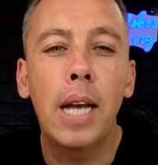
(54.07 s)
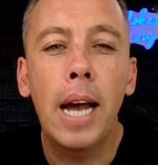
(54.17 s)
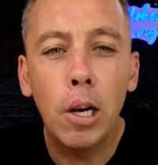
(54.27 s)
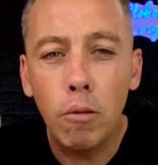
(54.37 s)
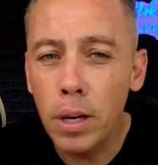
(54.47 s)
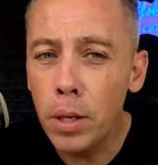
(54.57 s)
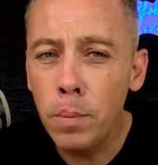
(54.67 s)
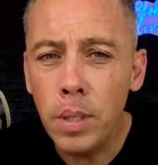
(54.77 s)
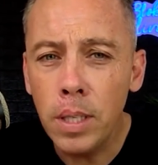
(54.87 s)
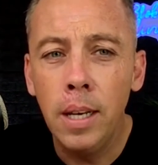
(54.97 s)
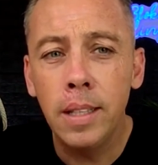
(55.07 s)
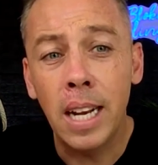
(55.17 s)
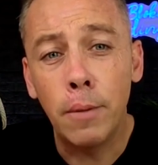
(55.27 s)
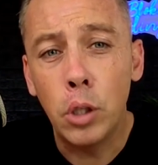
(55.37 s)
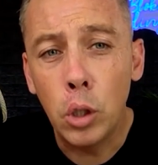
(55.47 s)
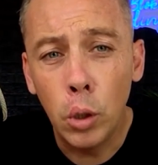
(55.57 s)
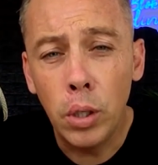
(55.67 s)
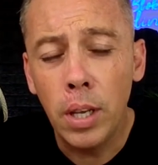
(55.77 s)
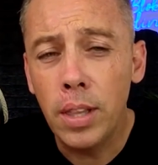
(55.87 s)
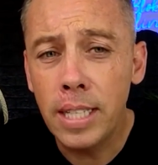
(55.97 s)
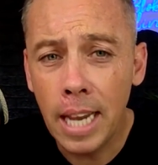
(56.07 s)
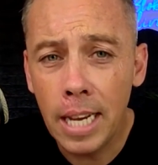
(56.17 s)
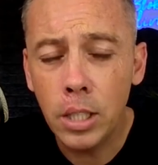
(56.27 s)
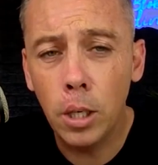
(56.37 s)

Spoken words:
algorithms that have stood the test